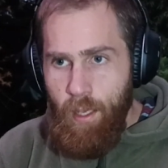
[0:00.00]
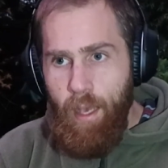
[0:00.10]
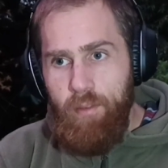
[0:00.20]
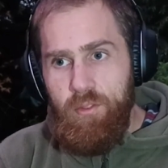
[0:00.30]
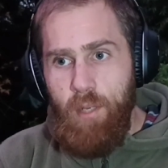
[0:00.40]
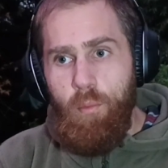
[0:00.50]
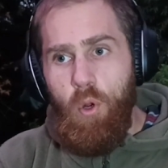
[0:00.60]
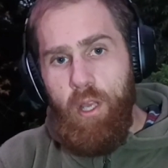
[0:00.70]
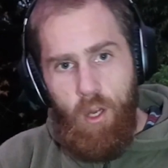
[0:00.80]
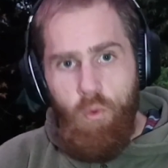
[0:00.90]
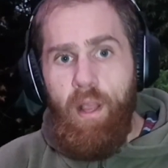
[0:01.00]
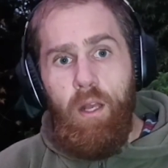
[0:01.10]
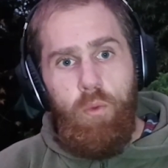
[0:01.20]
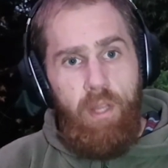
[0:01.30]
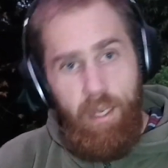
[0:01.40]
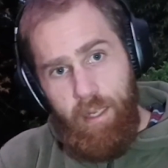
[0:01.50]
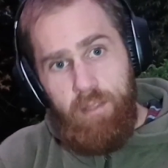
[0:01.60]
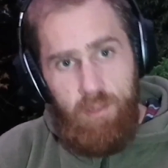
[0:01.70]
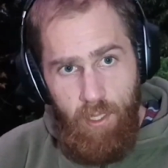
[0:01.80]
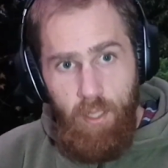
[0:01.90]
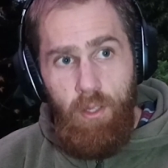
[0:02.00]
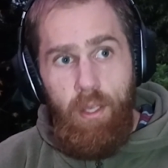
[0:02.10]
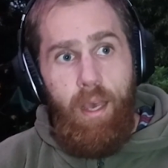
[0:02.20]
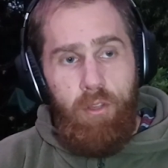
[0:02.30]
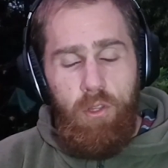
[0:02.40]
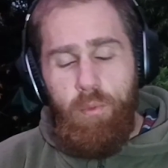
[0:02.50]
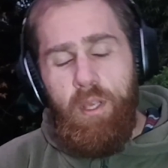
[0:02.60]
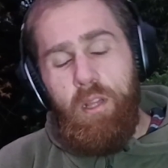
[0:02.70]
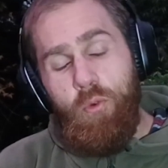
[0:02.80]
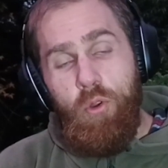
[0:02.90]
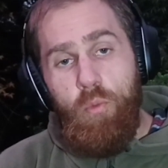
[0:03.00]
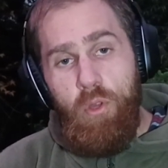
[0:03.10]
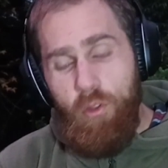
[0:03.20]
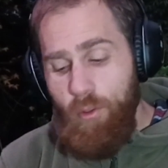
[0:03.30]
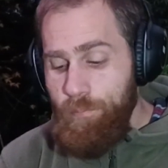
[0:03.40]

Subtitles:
have somebody around without necessarily having them in the room with you.